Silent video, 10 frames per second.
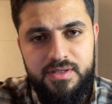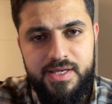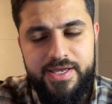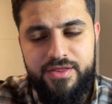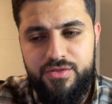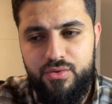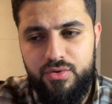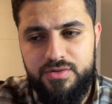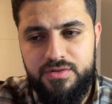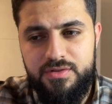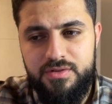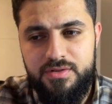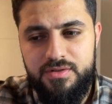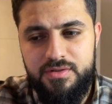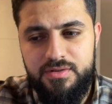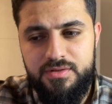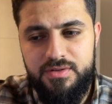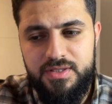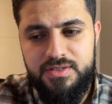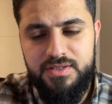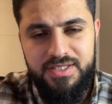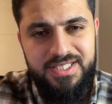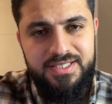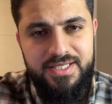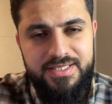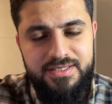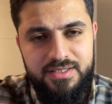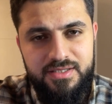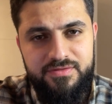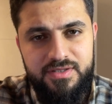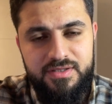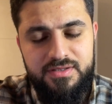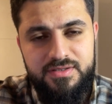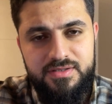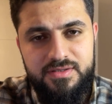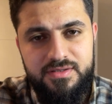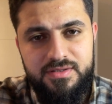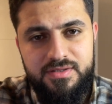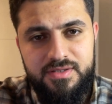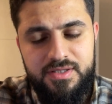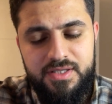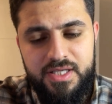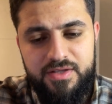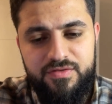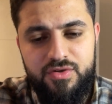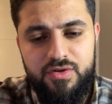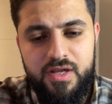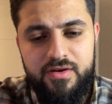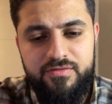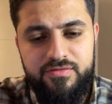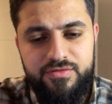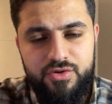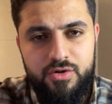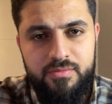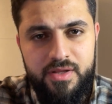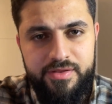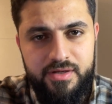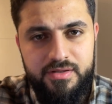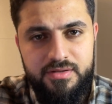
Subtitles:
A thought doesn't need that significance. If you love your mother